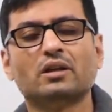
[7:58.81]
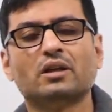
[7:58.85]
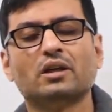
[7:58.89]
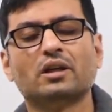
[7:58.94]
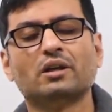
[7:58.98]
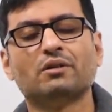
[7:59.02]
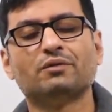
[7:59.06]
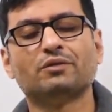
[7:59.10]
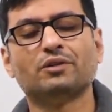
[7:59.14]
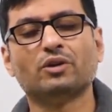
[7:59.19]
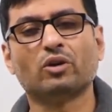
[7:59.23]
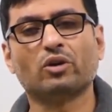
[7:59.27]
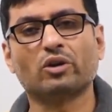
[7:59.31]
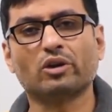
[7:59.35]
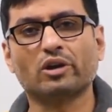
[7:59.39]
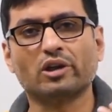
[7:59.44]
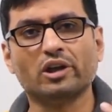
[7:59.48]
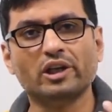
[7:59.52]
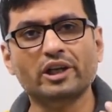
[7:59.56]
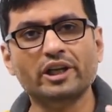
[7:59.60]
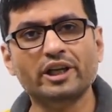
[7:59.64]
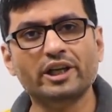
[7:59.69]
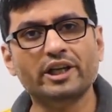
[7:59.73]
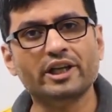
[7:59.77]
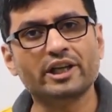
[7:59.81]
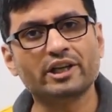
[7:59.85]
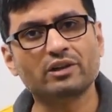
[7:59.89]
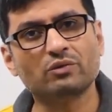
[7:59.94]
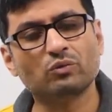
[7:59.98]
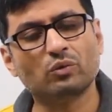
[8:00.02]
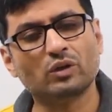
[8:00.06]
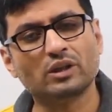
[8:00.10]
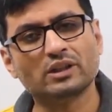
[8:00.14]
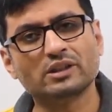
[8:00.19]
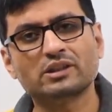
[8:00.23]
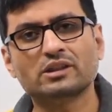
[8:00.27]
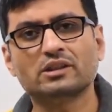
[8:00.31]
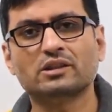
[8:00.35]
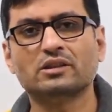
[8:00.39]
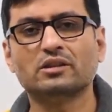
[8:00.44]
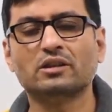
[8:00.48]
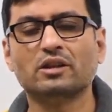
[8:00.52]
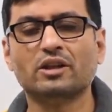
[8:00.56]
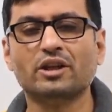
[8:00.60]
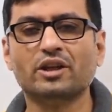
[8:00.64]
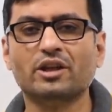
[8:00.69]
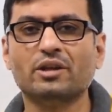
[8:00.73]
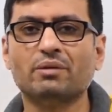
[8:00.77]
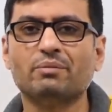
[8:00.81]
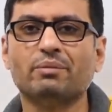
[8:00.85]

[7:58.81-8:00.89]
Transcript: if your leading ones, they